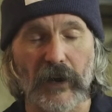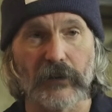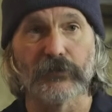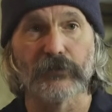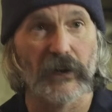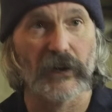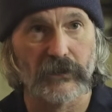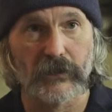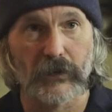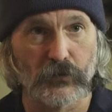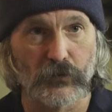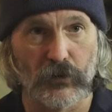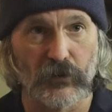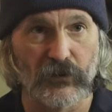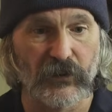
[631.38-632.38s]
to find some
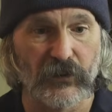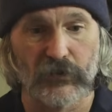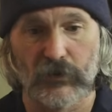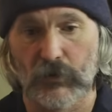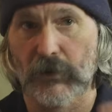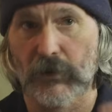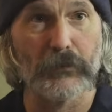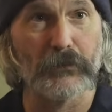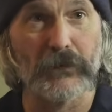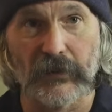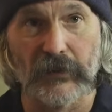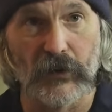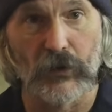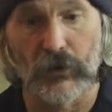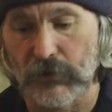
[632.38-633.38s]
sort of shelter, whether that be in
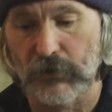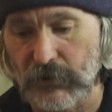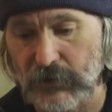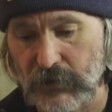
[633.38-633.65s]
the alders,